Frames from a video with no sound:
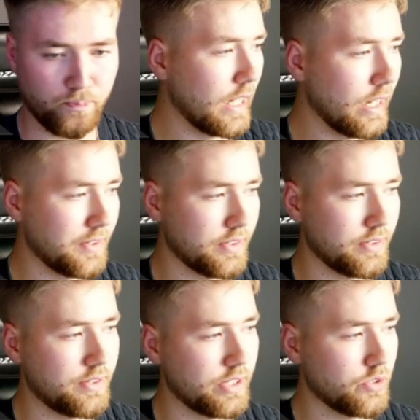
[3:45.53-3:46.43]
And
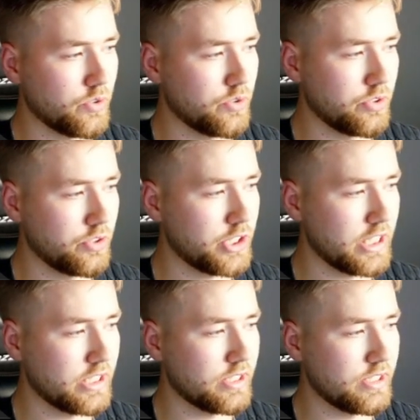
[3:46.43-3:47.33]
then you're going to
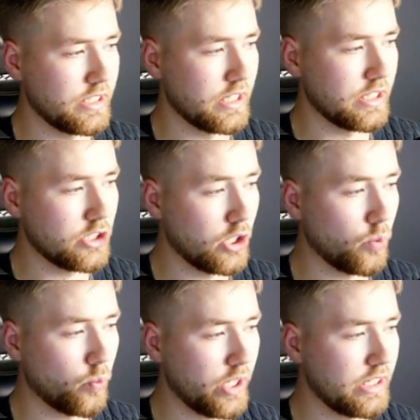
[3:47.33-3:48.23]
change the
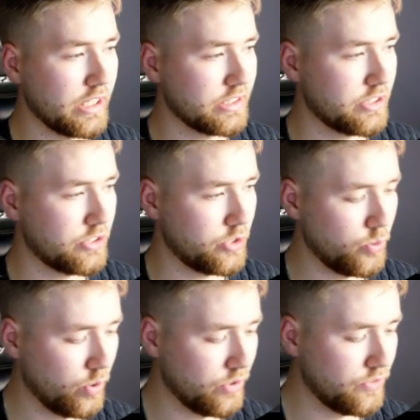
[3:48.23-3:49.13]
glow radius
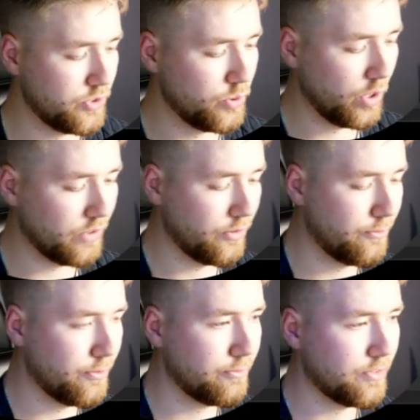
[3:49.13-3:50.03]
to two hundred
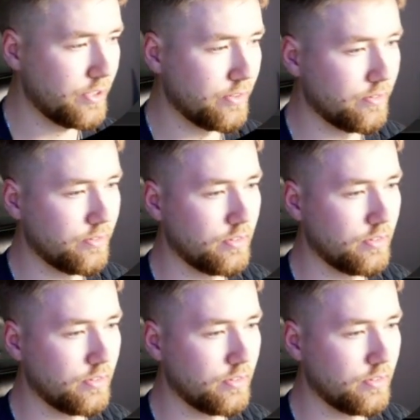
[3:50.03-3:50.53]
fifty.